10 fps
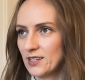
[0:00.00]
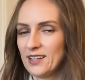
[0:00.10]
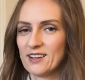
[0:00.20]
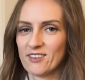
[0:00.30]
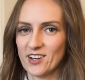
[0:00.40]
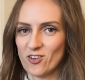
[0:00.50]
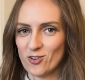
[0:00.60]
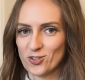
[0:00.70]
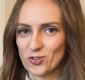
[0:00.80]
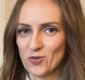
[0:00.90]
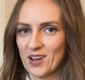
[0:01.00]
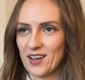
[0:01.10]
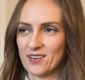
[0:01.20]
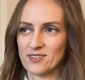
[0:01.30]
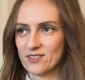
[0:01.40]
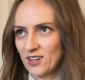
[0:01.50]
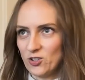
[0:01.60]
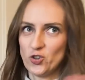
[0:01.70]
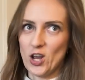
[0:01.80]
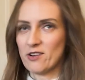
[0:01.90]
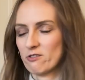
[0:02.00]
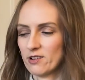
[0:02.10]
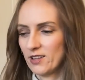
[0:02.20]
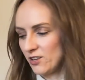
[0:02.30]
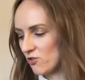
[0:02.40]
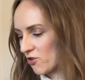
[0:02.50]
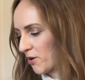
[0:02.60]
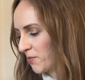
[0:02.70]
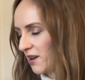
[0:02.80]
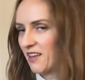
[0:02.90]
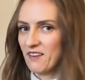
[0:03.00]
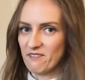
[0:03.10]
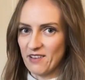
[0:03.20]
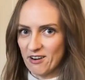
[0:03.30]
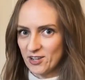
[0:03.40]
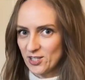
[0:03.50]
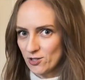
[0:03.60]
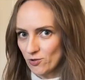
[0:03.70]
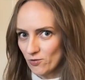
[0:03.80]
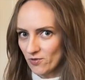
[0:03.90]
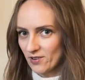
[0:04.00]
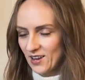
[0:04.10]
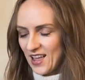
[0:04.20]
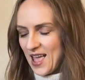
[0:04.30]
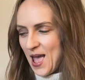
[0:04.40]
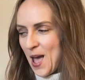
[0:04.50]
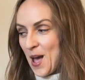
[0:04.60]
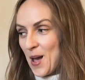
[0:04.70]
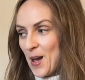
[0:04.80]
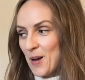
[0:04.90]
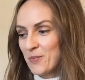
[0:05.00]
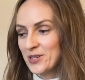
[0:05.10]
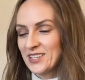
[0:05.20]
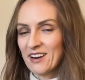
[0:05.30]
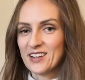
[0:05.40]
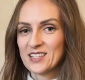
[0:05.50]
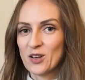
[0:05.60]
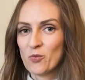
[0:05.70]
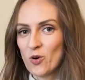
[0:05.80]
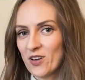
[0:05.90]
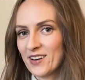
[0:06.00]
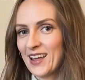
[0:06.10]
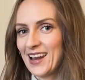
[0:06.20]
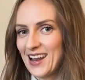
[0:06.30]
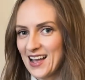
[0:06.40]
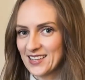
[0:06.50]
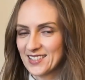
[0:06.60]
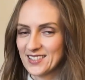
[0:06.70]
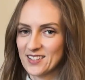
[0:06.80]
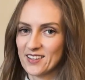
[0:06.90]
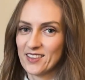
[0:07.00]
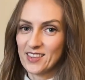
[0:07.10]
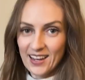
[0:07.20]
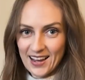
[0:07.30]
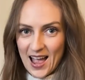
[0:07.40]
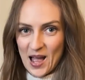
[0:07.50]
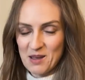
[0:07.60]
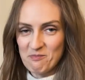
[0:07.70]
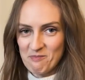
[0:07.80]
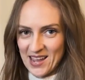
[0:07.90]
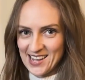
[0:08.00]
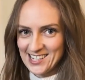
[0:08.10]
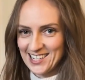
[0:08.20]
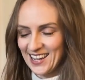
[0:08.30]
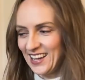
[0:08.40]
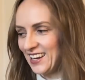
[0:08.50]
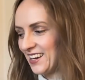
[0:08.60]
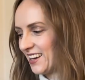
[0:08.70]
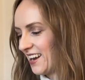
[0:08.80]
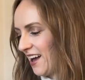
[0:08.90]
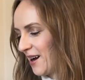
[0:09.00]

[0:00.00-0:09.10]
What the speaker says: here in Austria and in general in Europe very soon. But there is one last thing I made in